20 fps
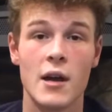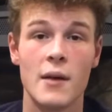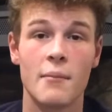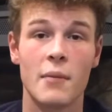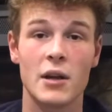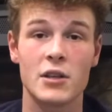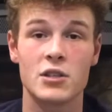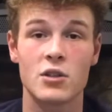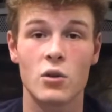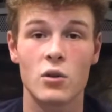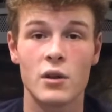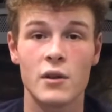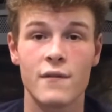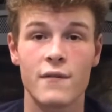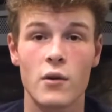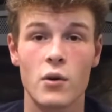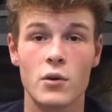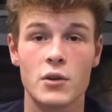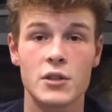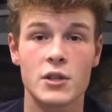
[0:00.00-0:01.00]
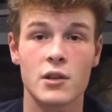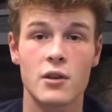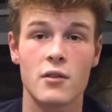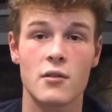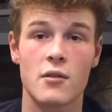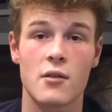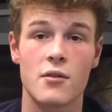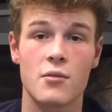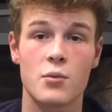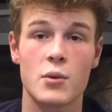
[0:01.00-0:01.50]
By solely focusing
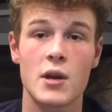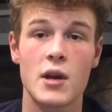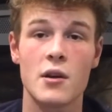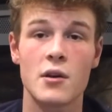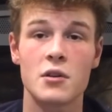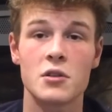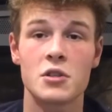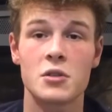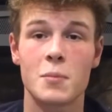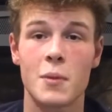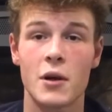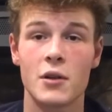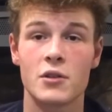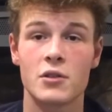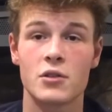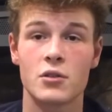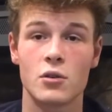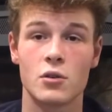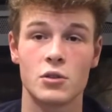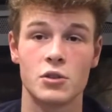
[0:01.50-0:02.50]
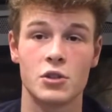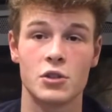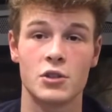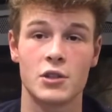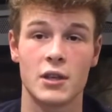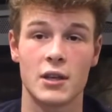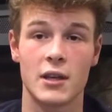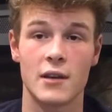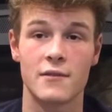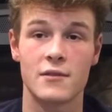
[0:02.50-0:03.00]
on the 300 Spartan soldiers,
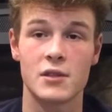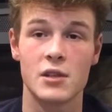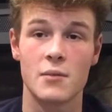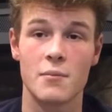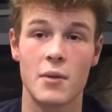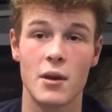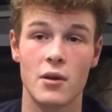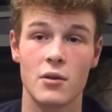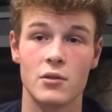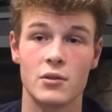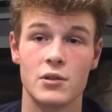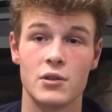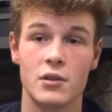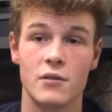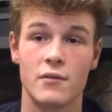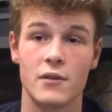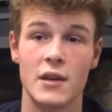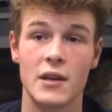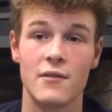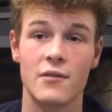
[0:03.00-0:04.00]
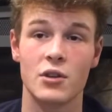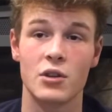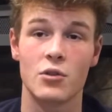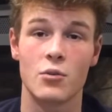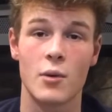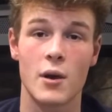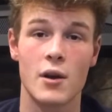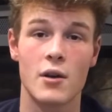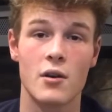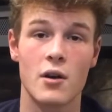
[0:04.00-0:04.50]
it gives the appearance of even
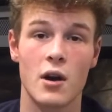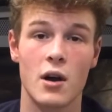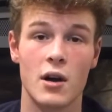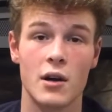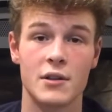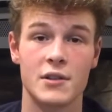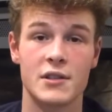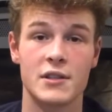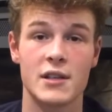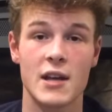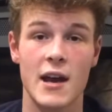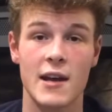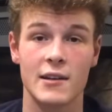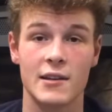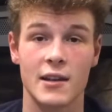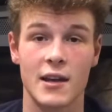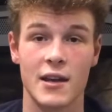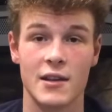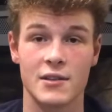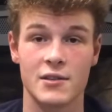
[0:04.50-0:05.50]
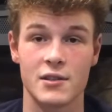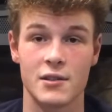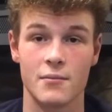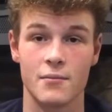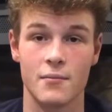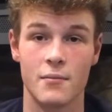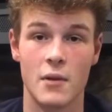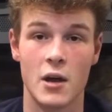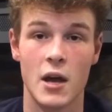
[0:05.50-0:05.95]
greater odds stacked against them.